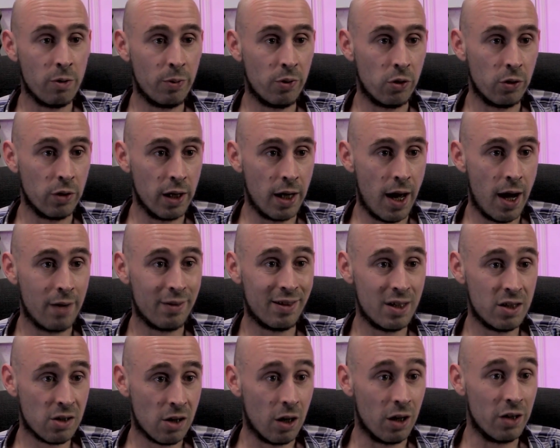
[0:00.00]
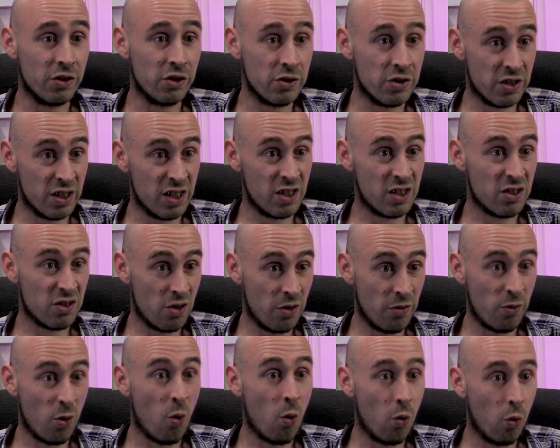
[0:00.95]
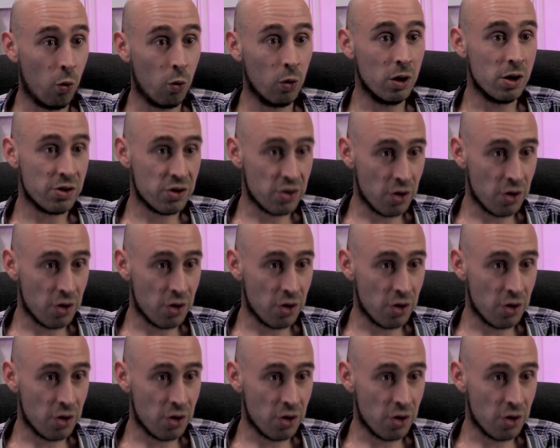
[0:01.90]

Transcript: He pointed out this guy does this stuff all the